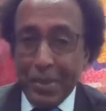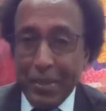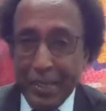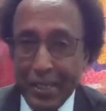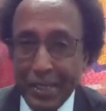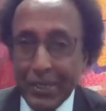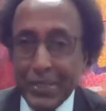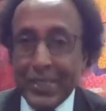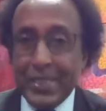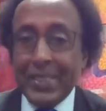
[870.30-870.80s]

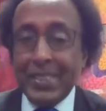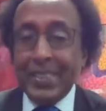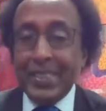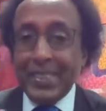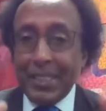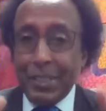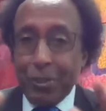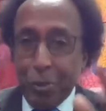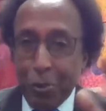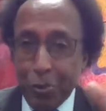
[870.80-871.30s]
this
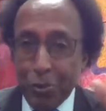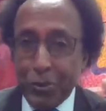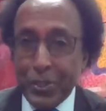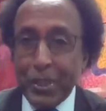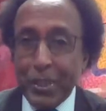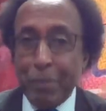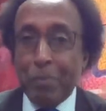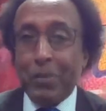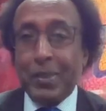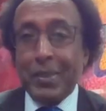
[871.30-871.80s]

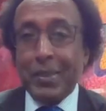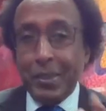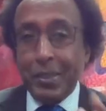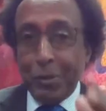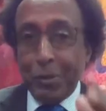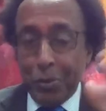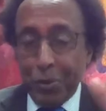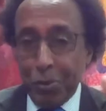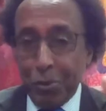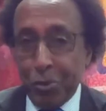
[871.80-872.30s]
concept
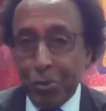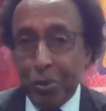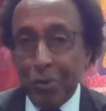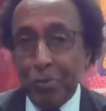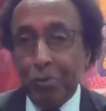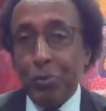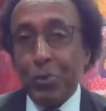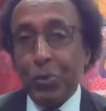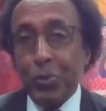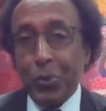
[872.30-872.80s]
or this
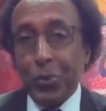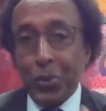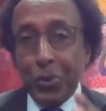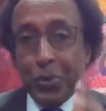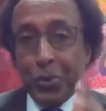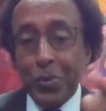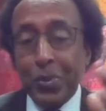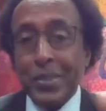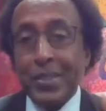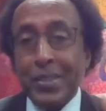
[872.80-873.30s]

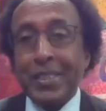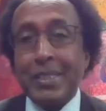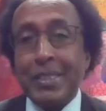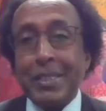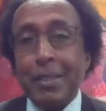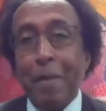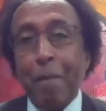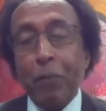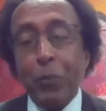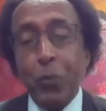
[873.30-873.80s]
revolution or this
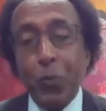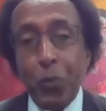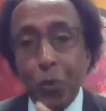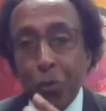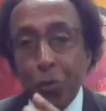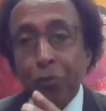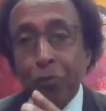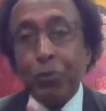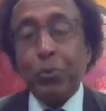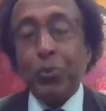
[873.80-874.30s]

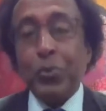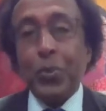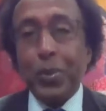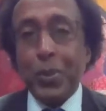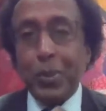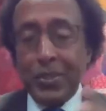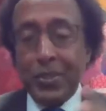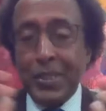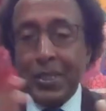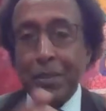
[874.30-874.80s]
move
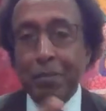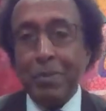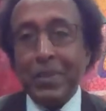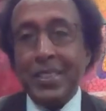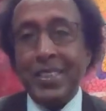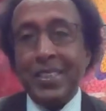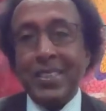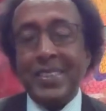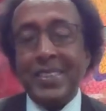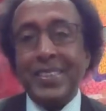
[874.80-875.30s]
towards
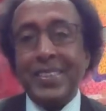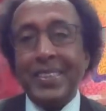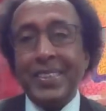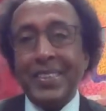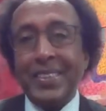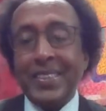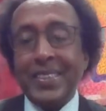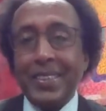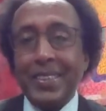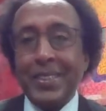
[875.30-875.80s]

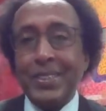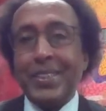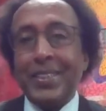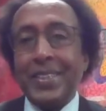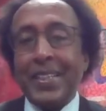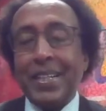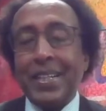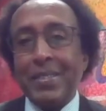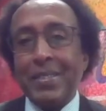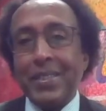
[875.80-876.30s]
CBDCs and digital
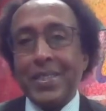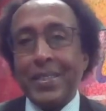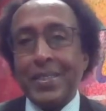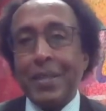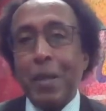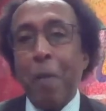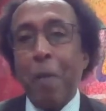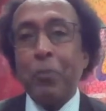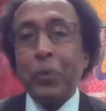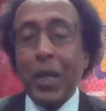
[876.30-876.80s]

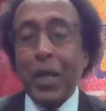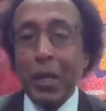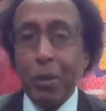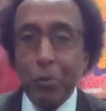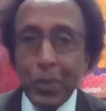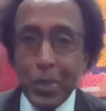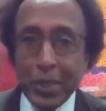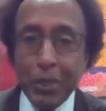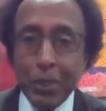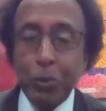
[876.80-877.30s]
currencies, I
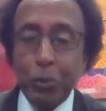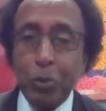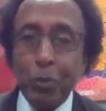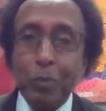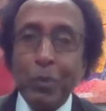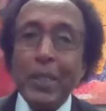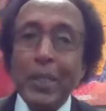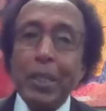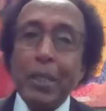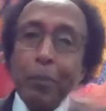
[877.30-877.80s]
want it to
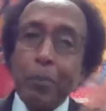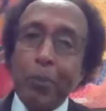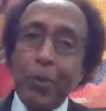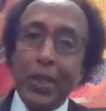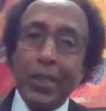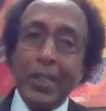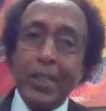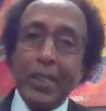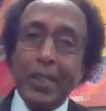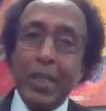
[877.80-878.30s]
be
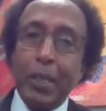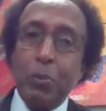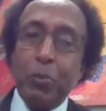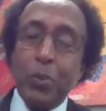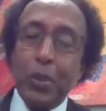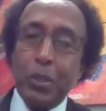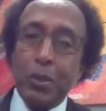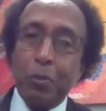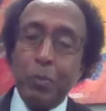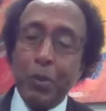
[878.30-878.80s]
liberating. I
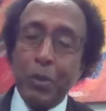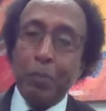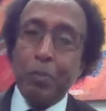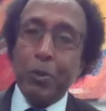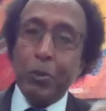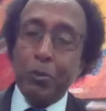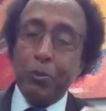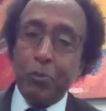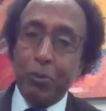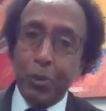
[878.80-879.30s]
want
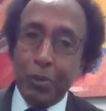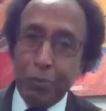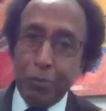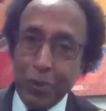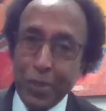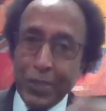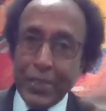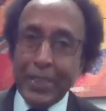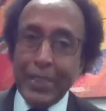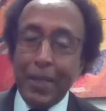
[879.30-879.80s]
people for the
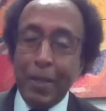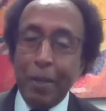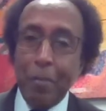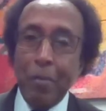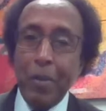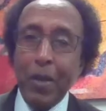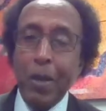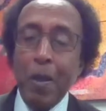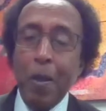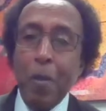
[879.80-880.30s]
first
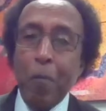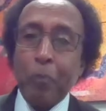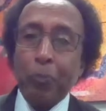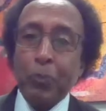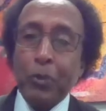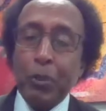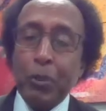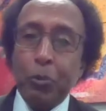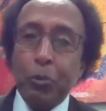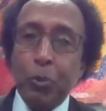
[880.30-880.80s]
time
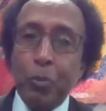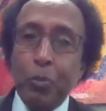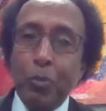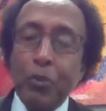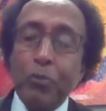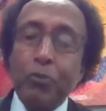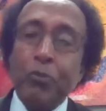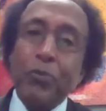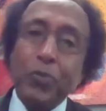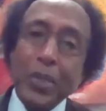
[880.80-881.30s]
to
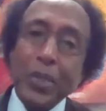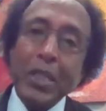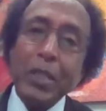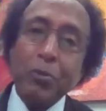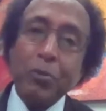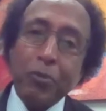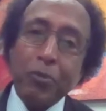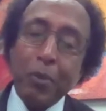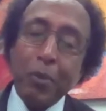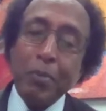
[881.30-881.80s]
be free
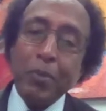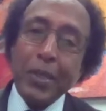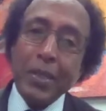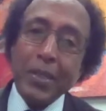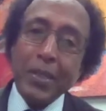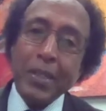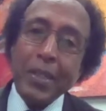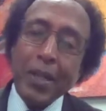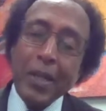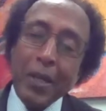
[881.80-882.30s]
from
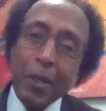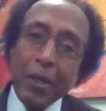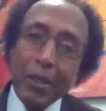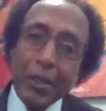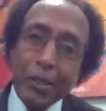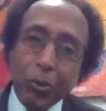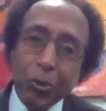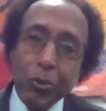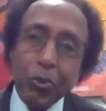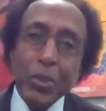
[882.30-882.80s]
the
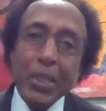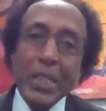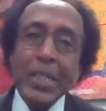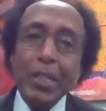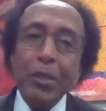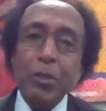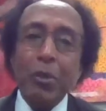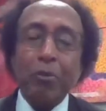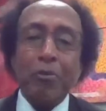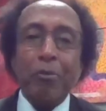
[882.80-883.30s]

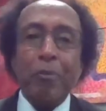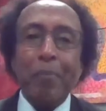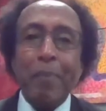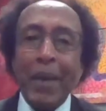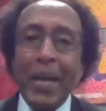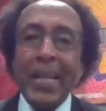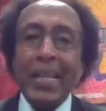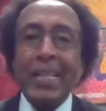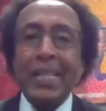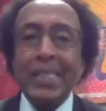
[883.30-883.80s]
greed of
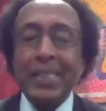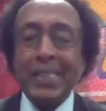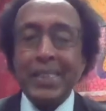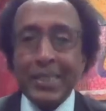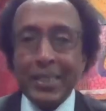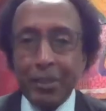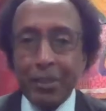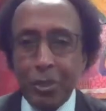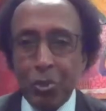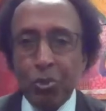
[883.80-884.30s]
banks
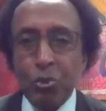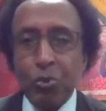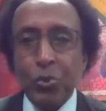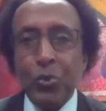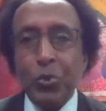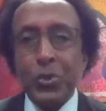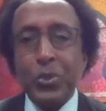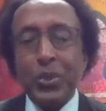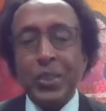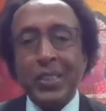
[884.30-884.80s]
and
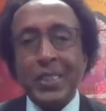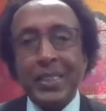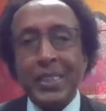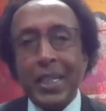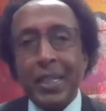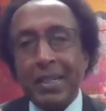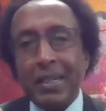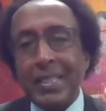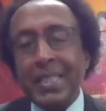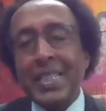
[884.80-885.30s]
institutions
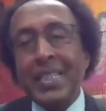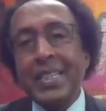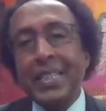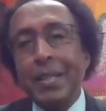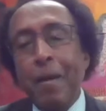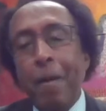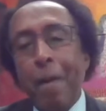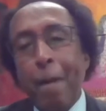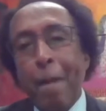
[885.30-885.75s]
that really,